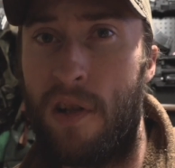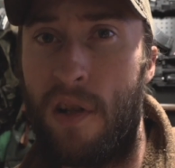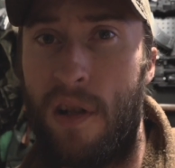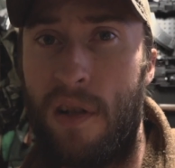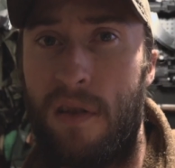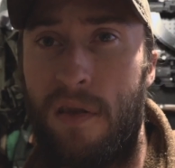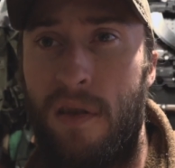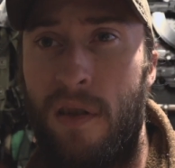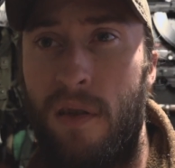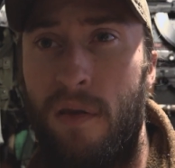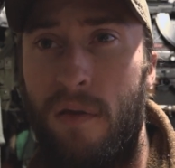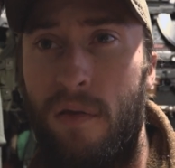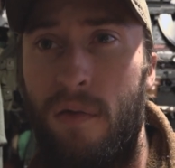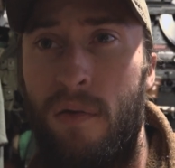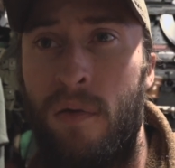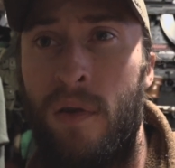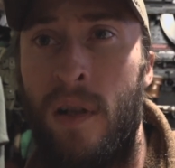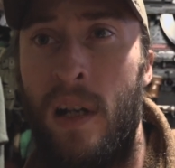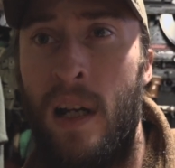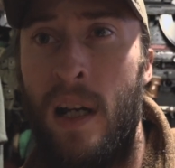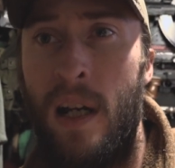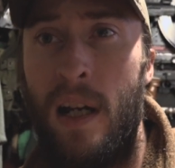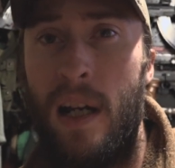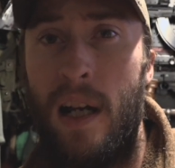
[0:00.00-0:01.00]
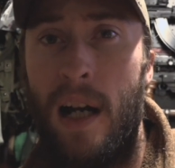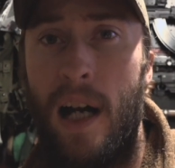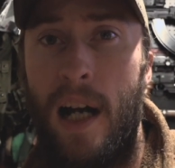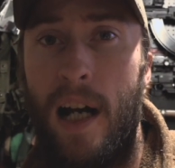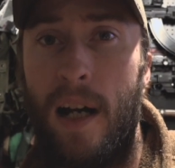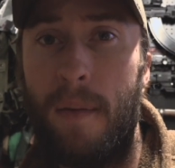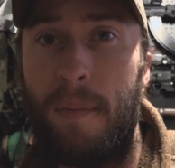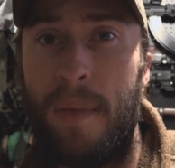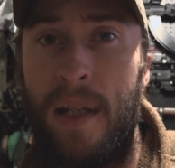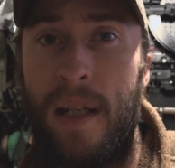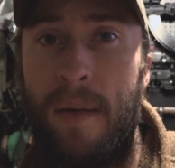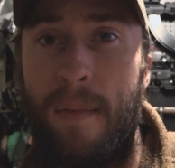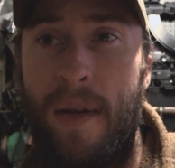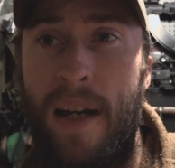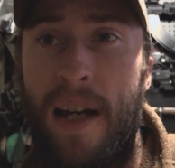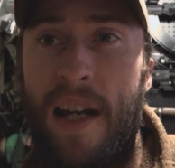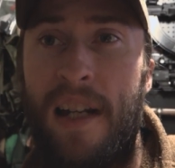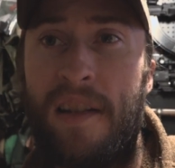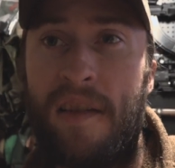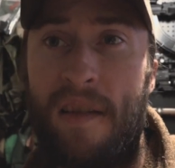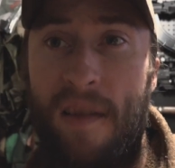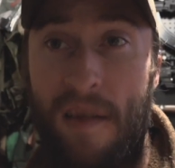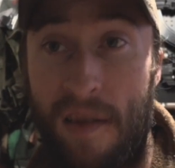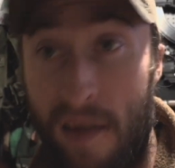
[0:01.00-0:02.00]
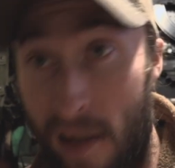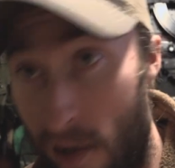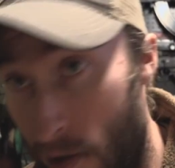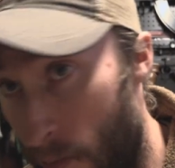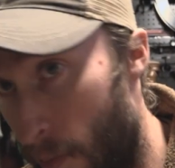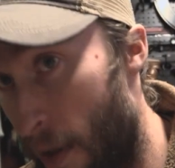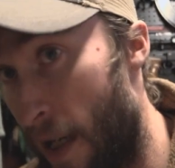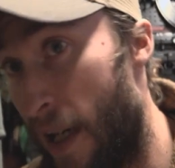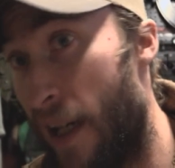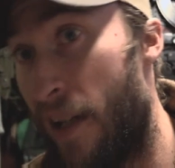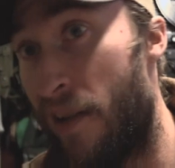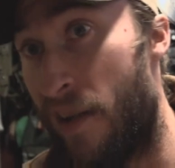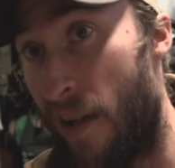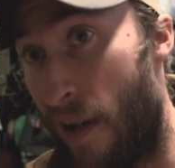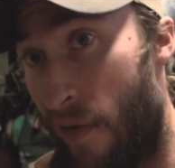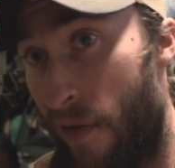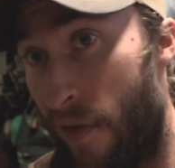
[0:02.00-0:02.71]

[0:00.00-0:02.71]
Gen 2, P mags, and then steel mags, and